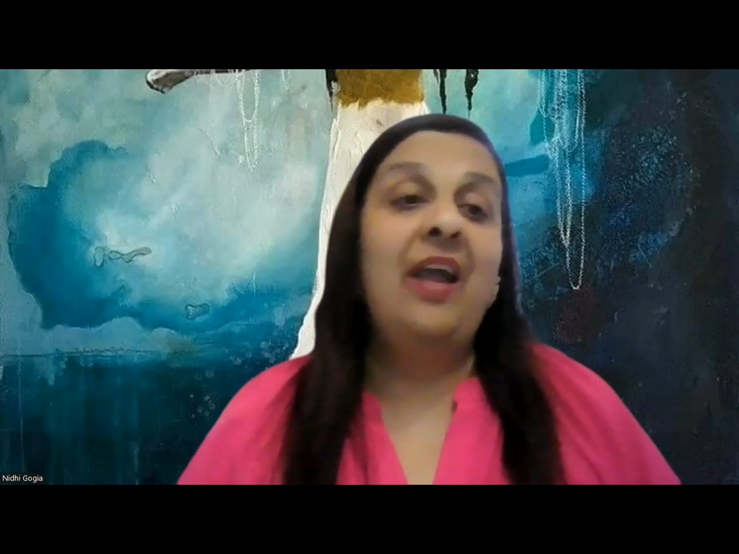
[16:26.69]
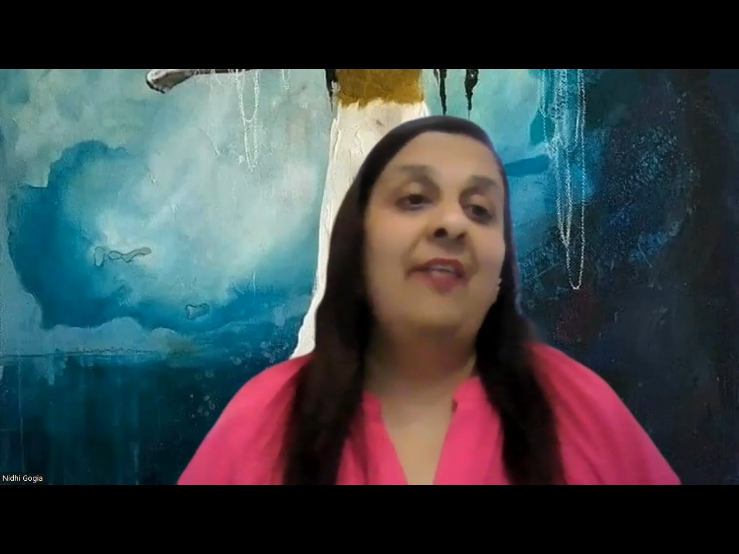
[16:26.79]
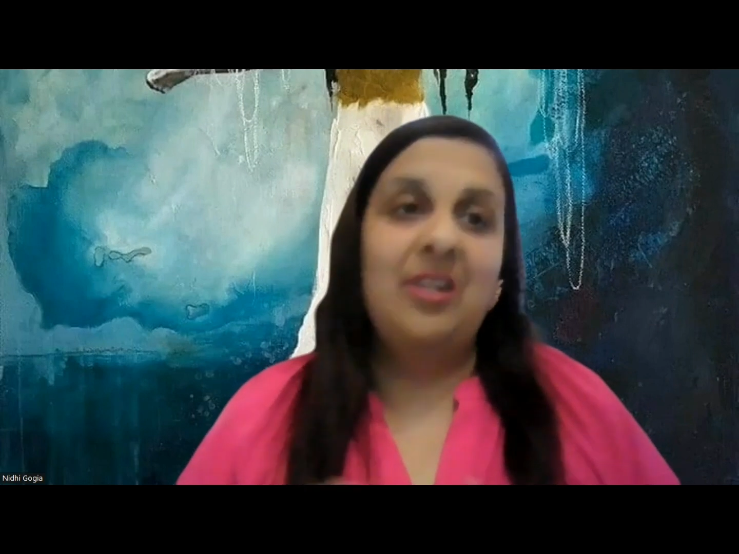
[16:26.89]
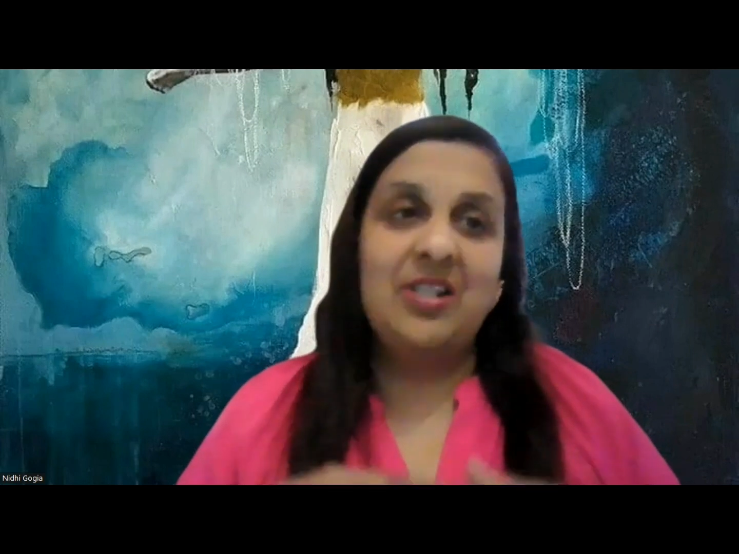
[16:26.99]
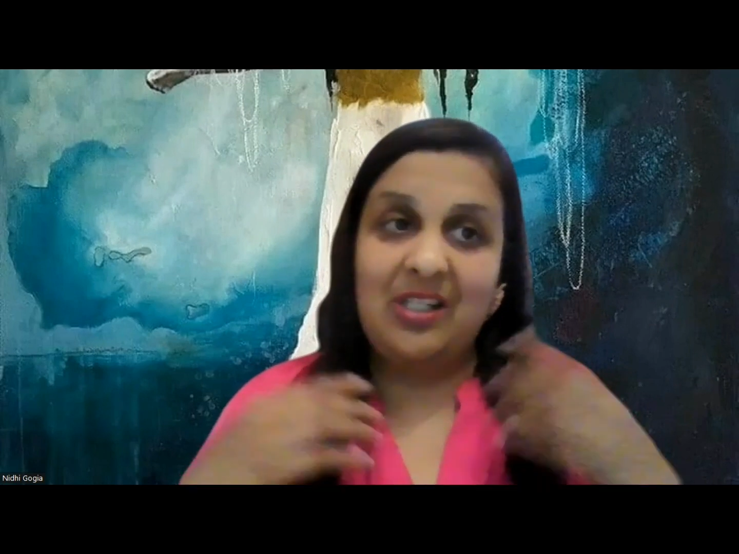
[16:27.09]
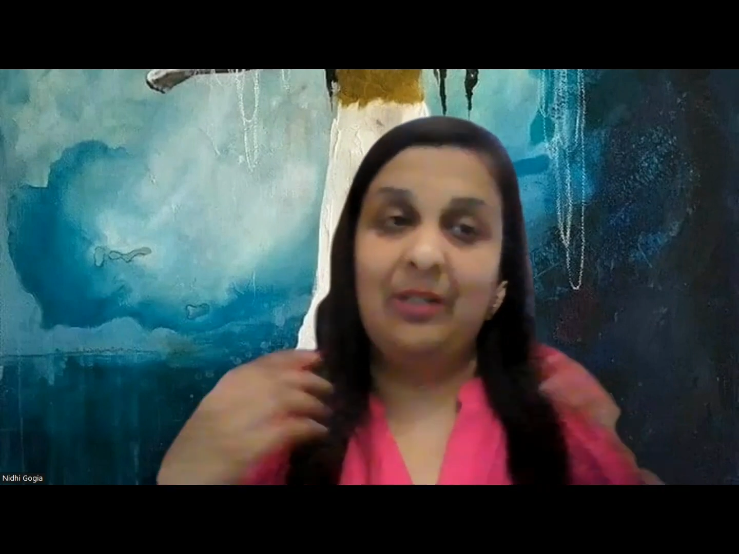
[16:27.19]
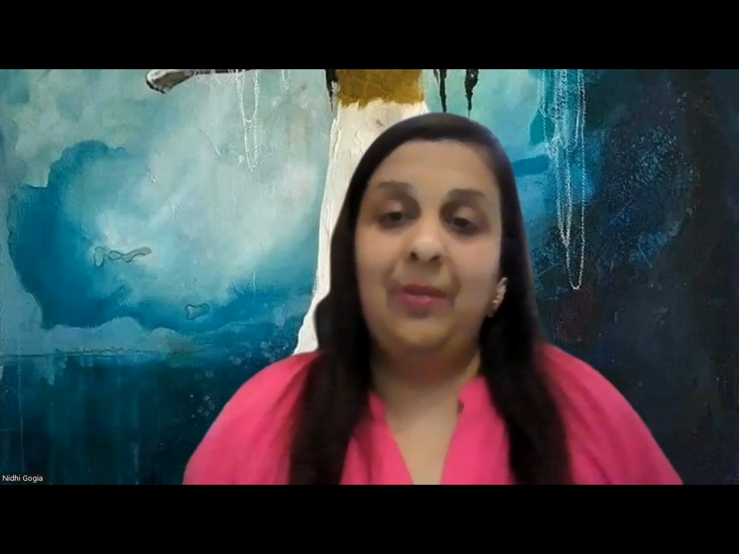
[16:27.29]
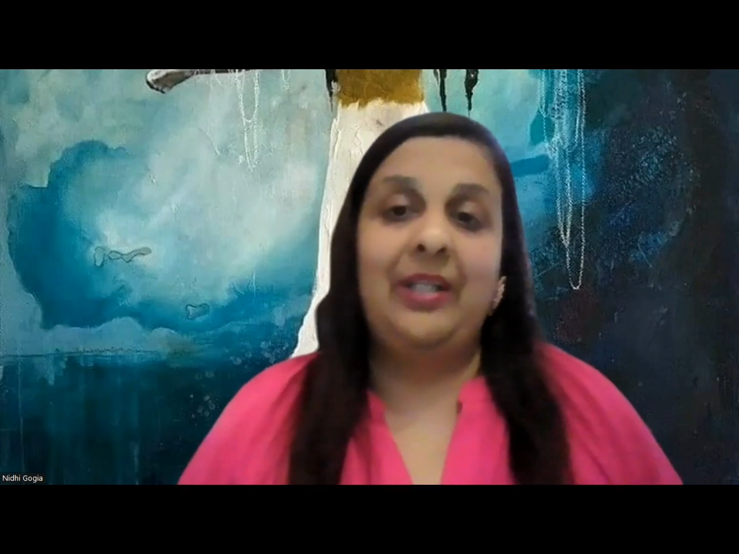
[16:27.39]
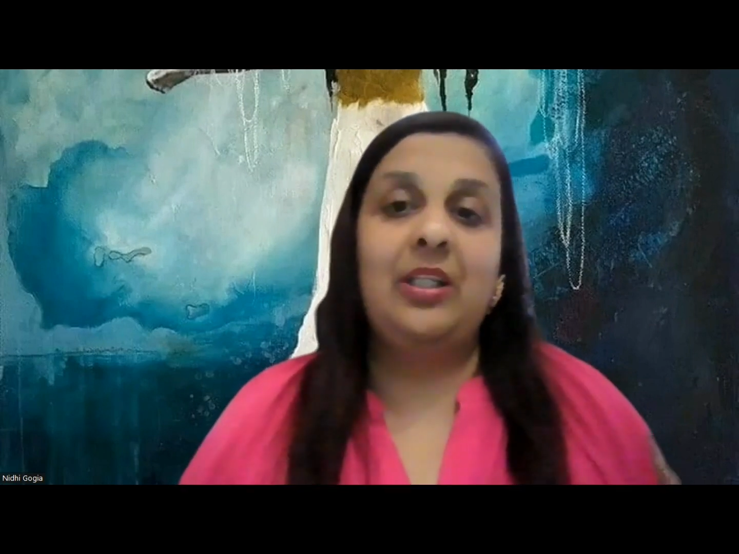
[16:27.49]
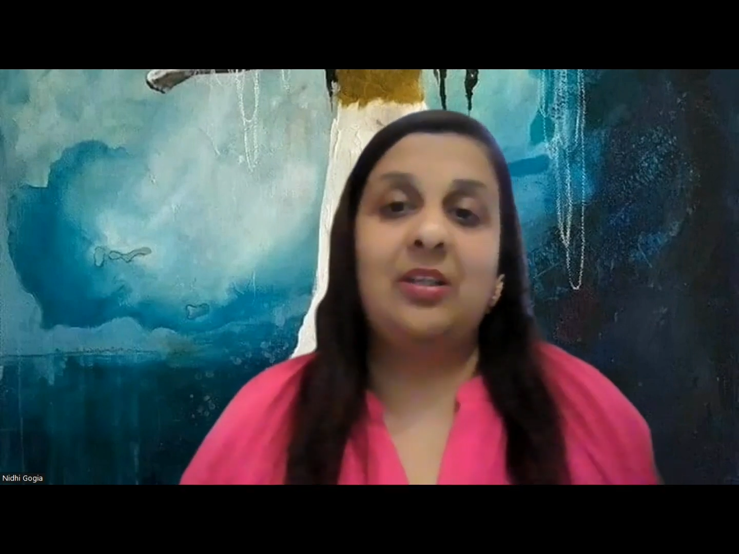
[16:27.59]
I have
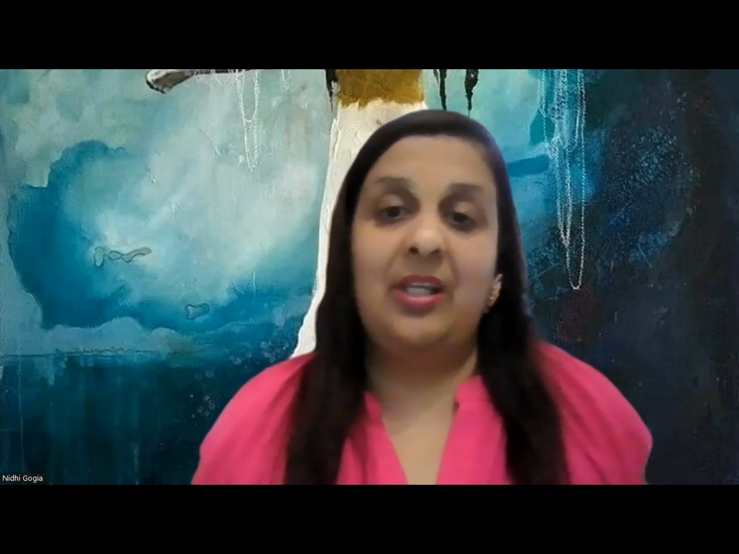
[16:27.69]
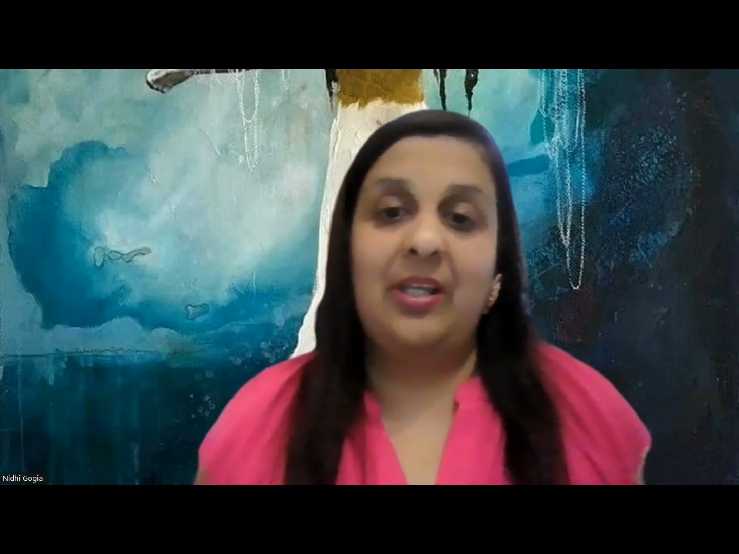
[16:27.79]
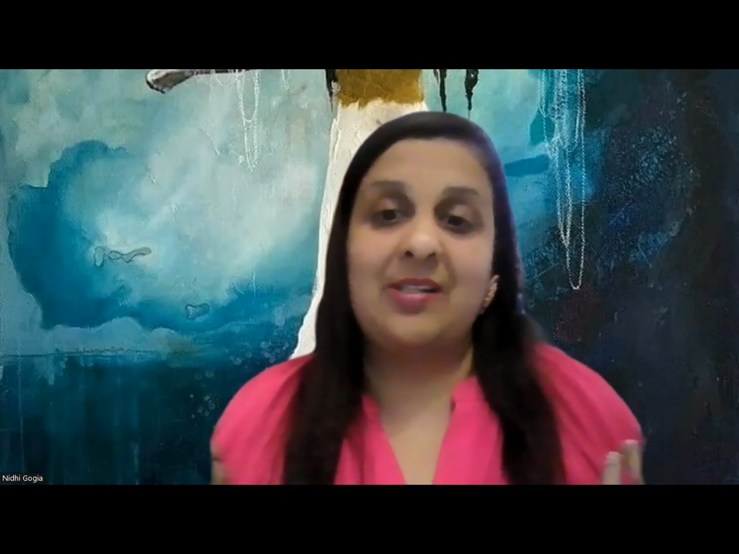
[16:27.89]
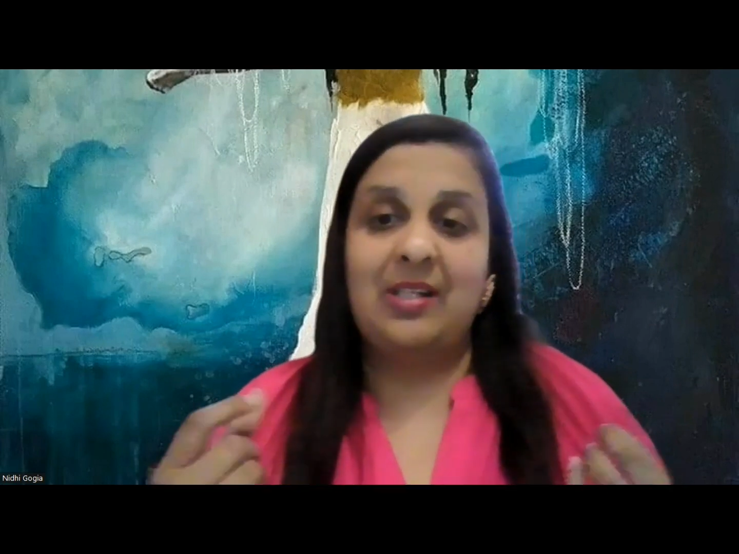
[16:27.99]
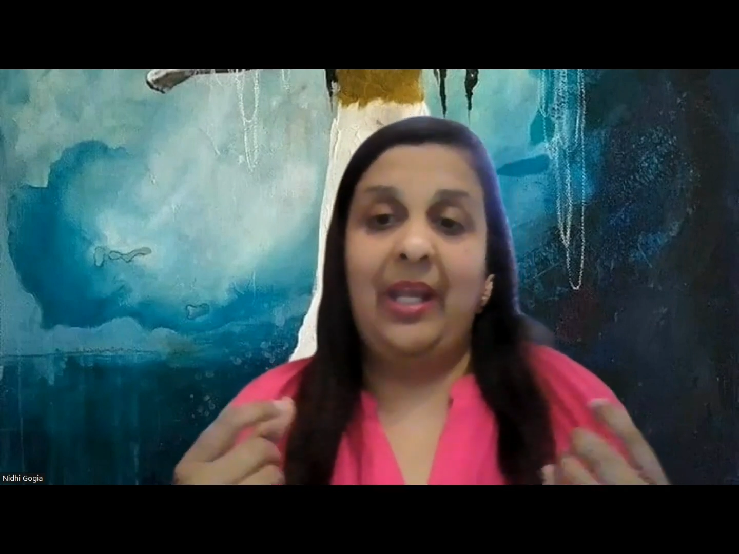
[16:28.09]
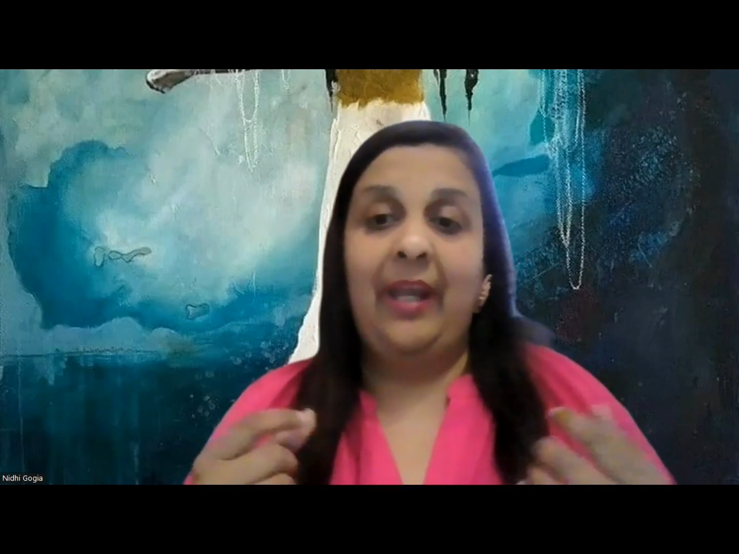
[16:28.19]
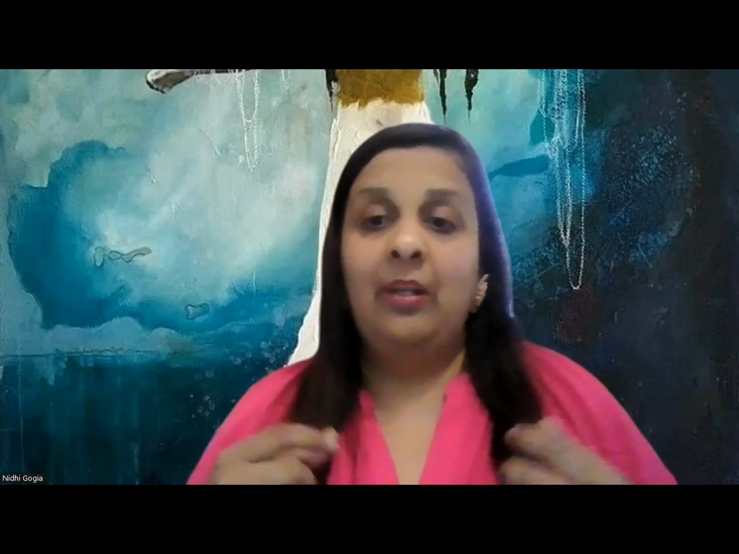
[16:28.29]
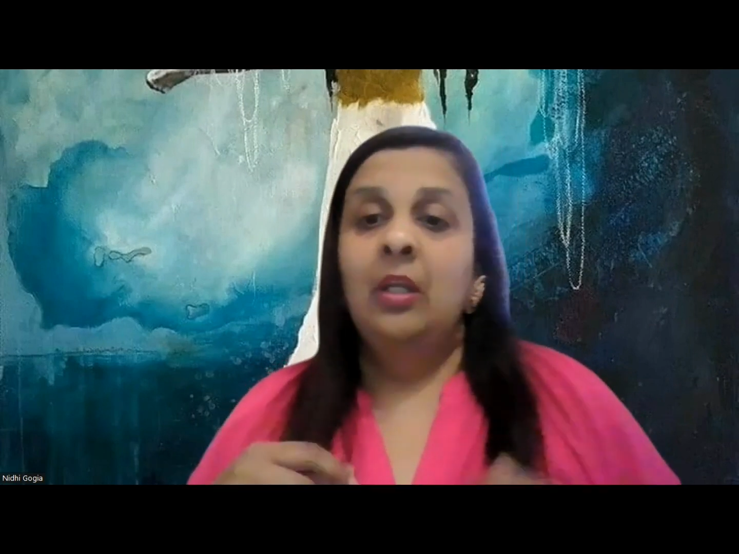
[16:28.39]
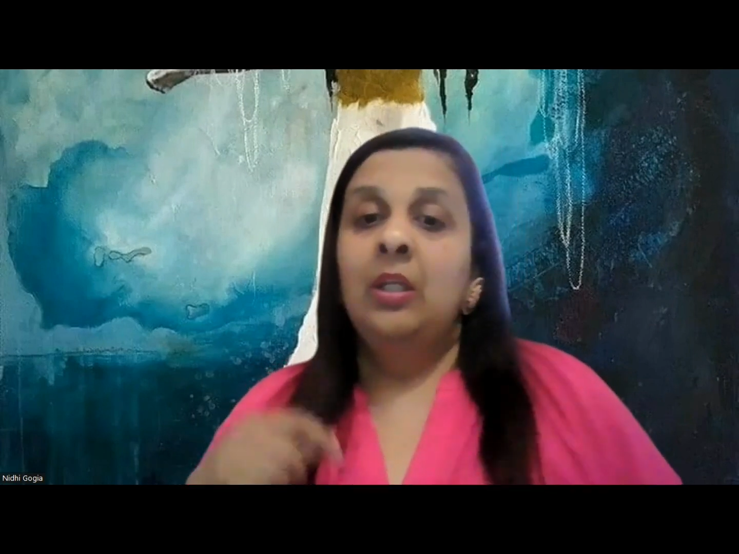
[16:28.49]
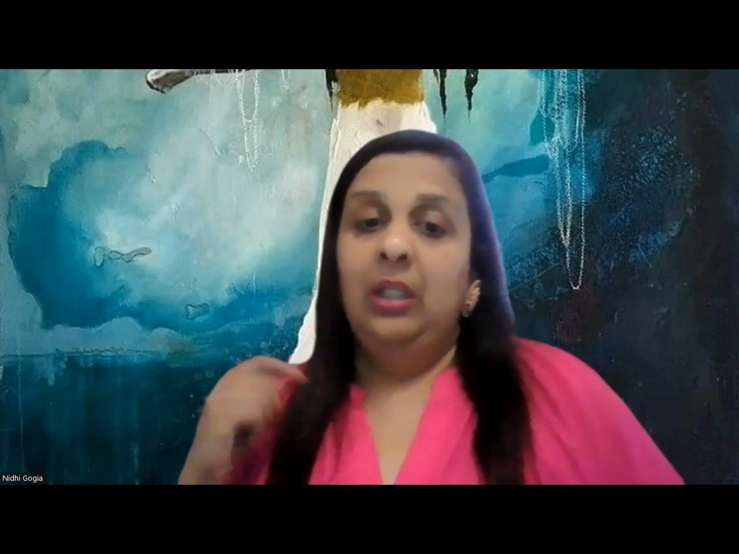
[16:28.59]
listed many things there.